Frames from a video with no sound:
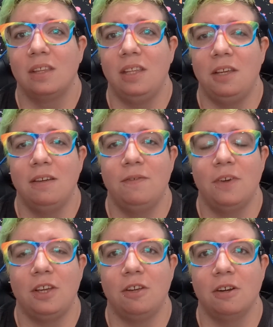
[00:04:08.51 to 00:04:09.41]

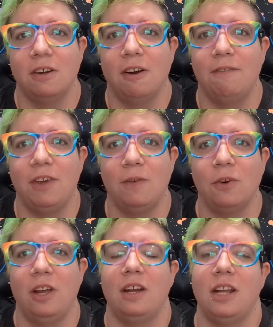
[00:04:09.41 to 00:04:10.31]
Leave your
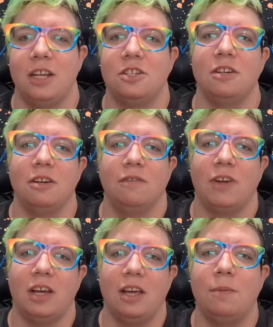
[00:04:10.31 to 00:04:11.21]
favorite agender
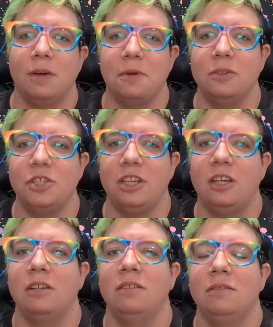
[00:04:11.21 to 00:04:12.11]
vibe
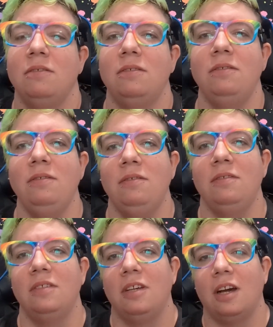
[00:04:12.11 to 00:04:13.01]
emoji,
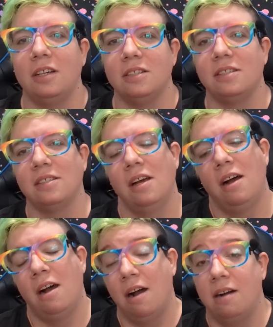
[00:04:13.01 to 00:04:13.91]
because
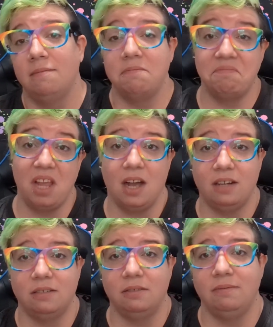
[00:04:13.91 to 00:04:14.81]

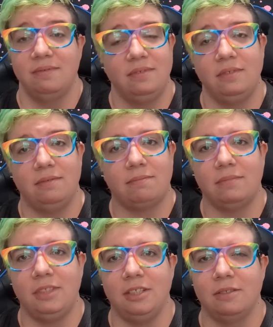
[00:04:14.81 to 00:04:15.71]
I don't
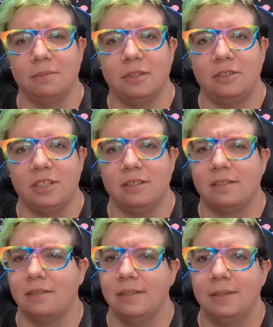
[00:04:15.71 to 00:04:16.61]
use
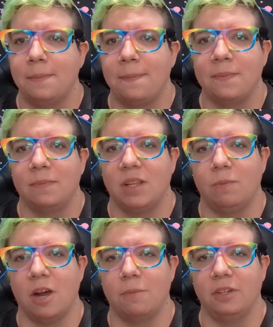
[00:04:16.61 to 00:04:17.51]
emojis
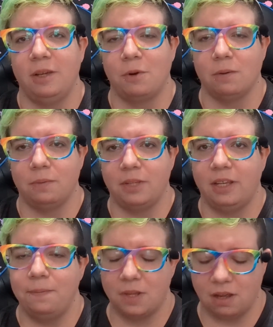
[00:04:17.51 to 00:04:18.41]
properly,
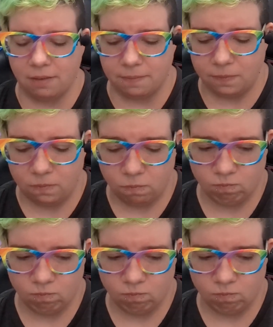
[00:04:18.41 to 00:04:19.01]
probably. Not